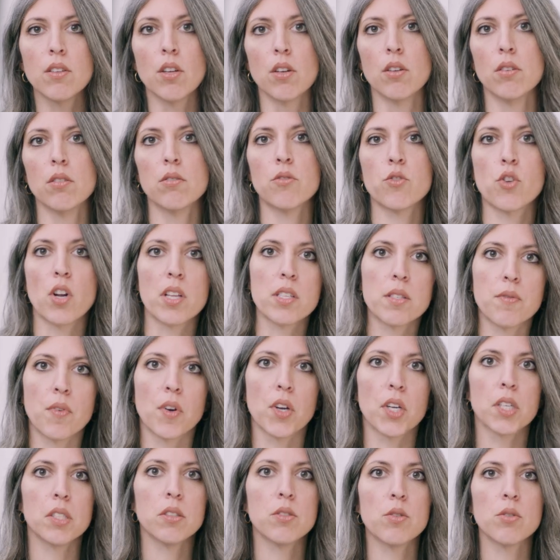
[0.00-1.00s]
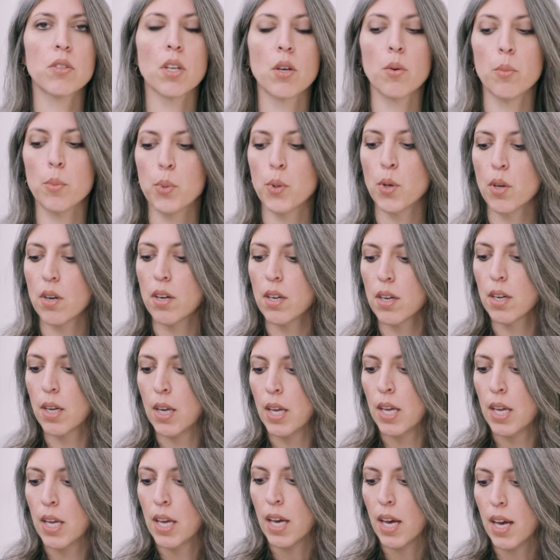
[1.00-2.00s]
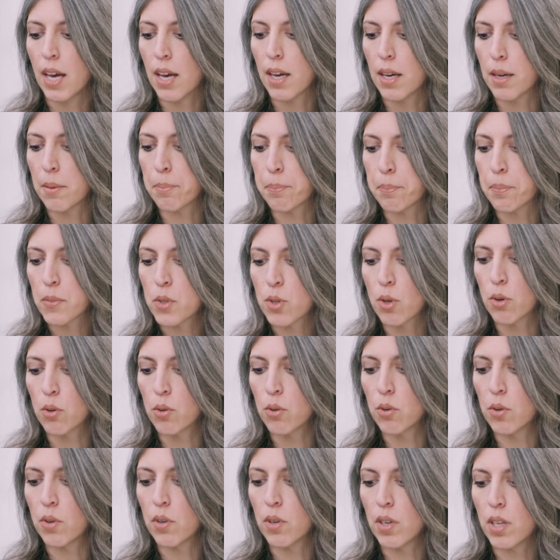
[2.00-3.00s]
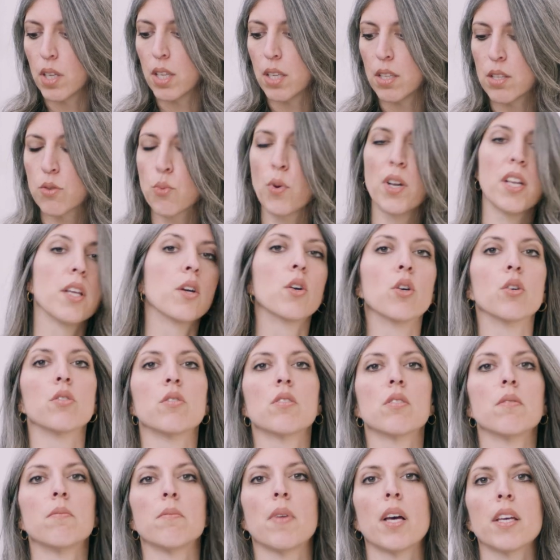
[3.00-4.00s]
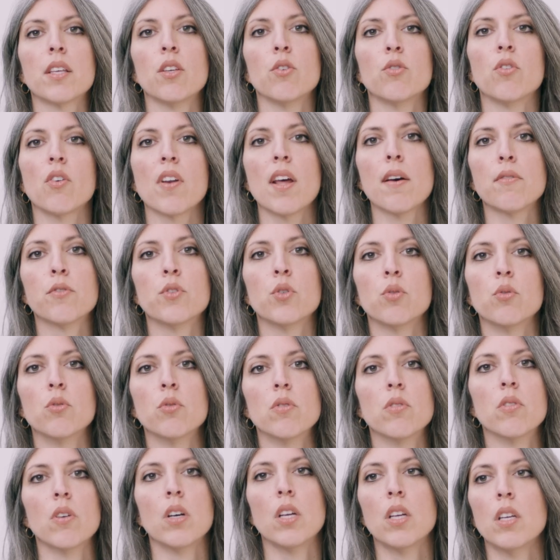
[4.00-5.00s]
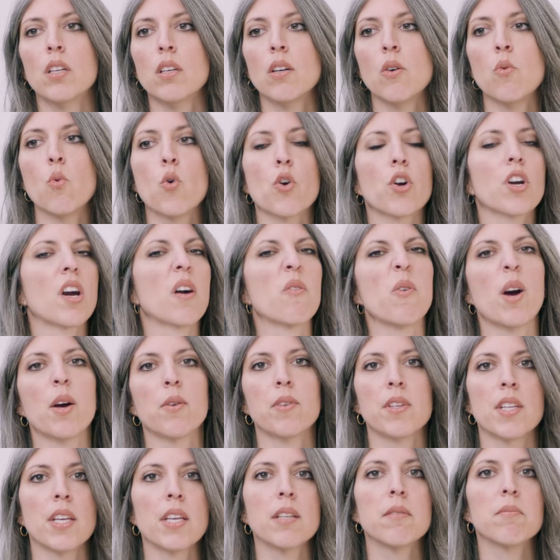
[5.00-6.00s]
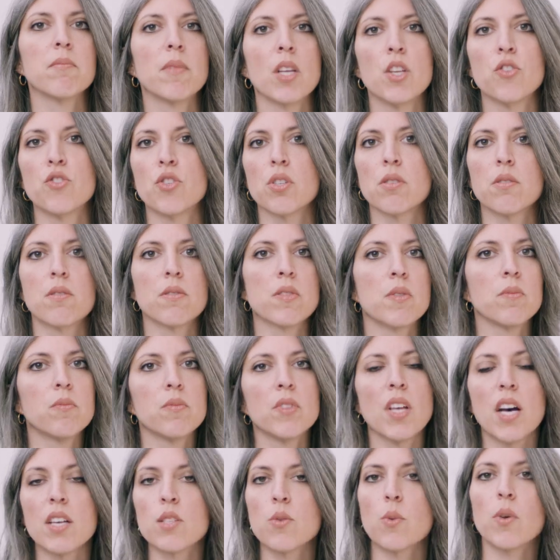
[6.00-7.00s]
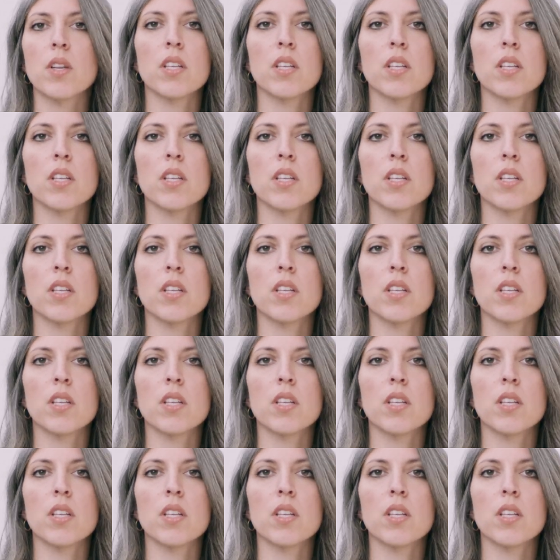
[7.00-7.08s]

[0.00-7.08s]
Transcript: you know, transparent to the computer. So it's really good. Like, you don't have to work around it. It just does